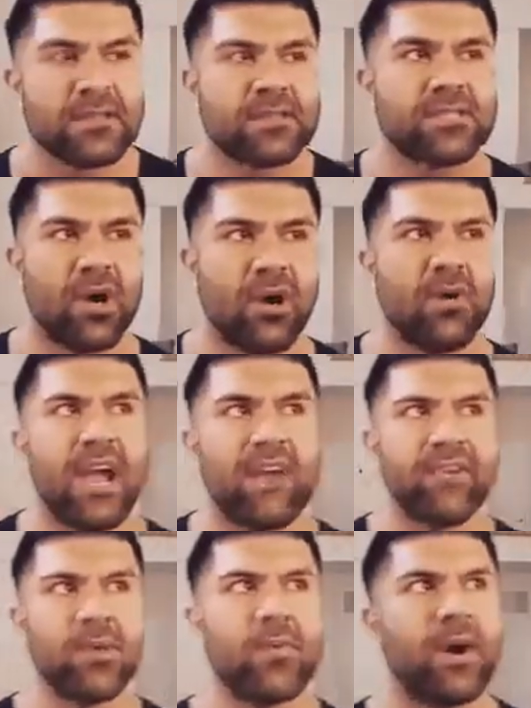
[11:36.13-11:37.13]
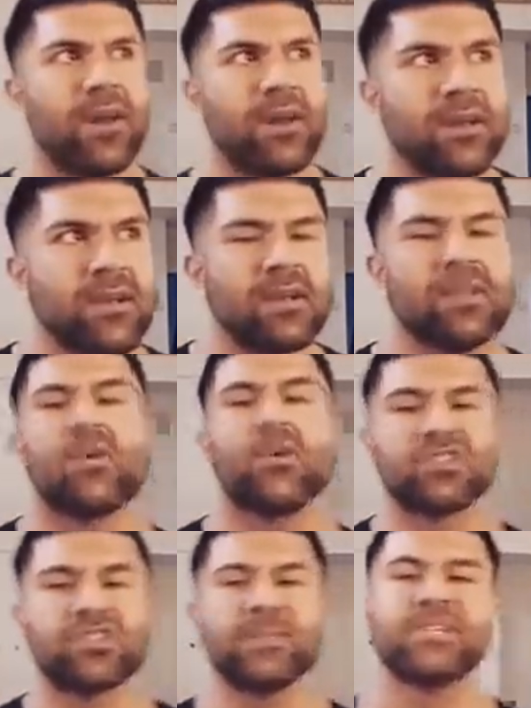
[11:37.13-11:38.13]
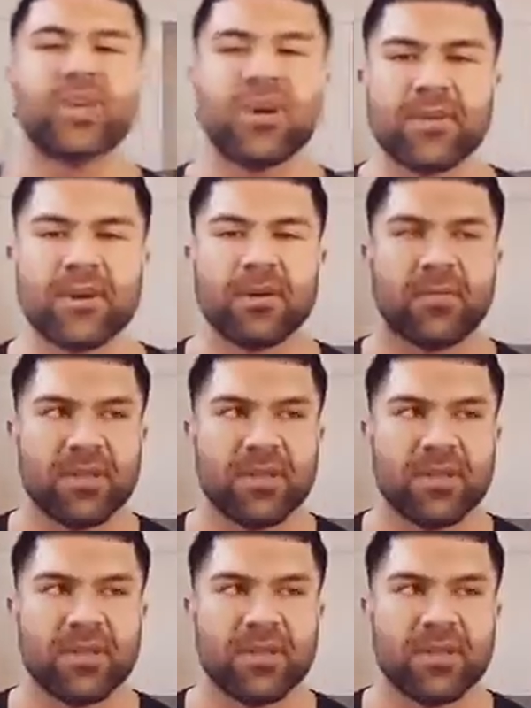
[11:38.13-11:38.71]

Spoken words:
So everyone learns from each other.